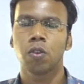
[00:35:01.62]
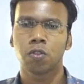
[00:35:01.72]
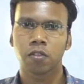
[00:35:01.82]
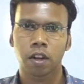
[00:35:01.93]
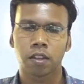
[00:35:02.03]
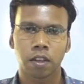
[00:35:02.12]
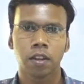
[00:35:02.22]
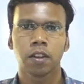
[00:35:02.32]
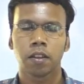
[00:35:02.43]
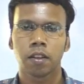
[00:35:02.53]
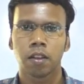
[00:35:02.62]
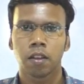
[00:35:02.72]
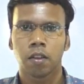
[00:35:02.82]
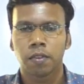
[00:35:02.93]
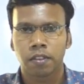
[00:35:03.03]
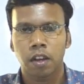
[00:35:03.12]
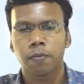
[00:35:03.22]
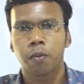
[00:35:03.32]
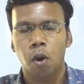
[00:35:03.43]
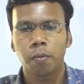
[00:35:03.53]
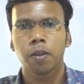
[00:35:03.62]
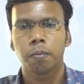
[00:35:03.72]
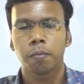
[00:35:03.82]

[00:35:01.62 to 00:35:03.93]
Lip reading: ozones are there, which are formed